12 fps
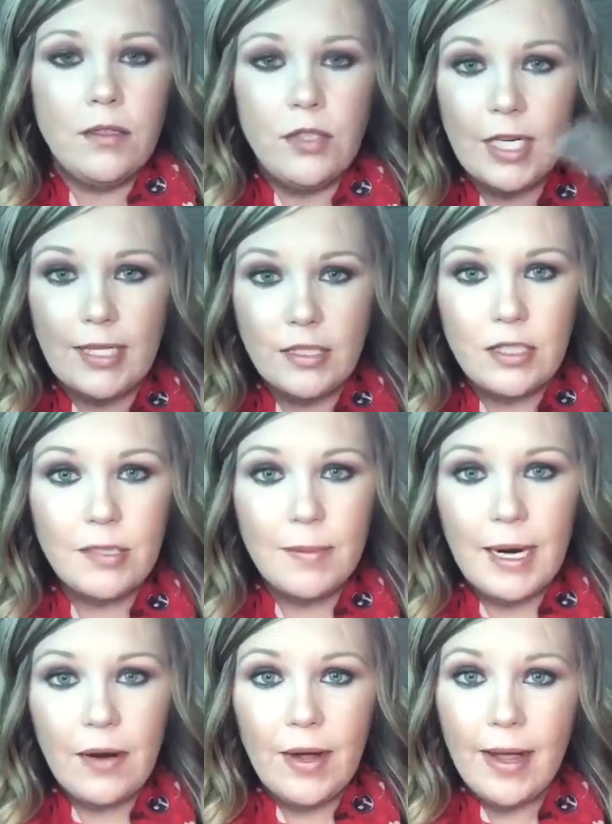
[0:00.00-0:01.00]
Changes the
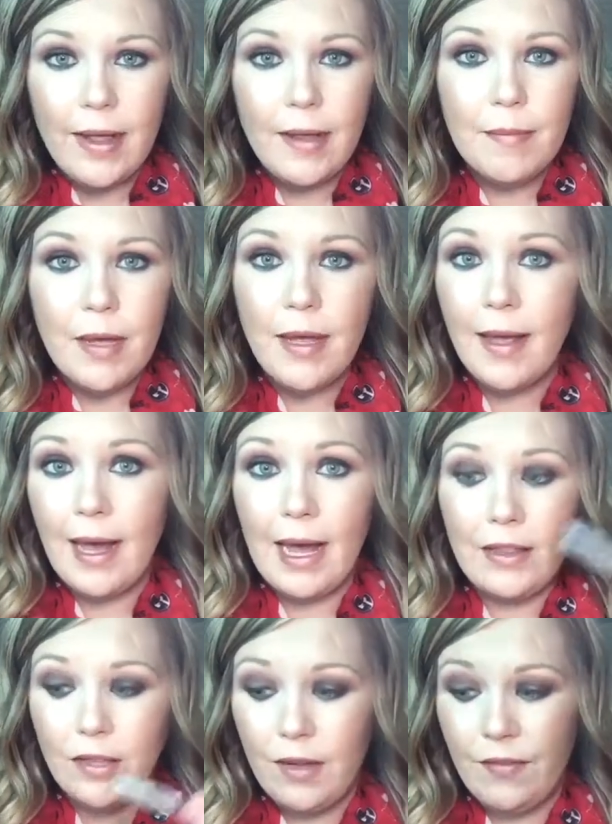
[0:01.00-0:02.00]
brow game.
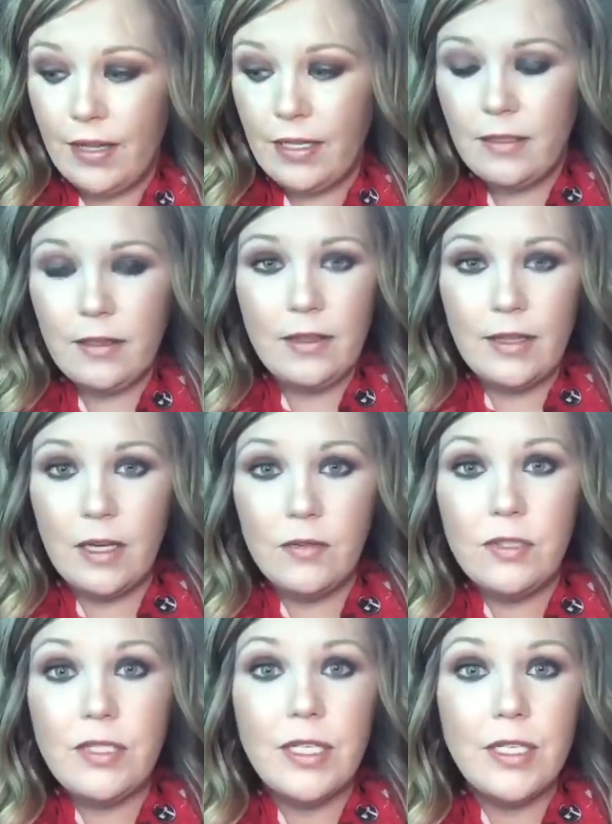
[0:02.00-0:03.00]
I love it.
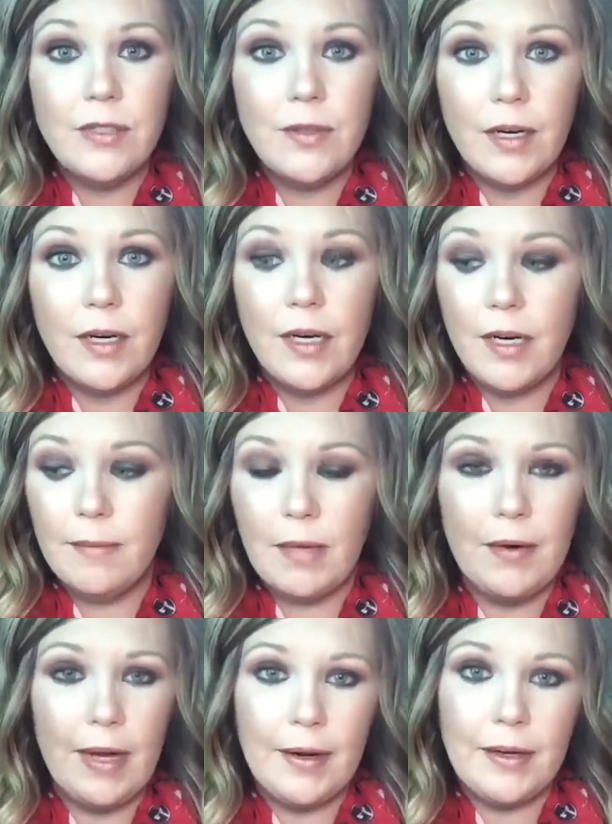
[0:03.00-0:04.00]
Those two are
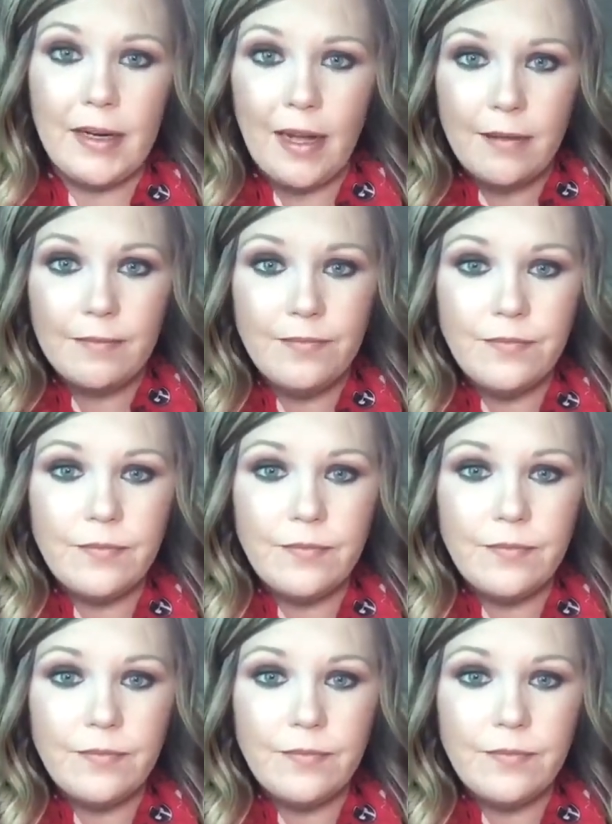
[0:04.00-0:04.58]
my ride or die.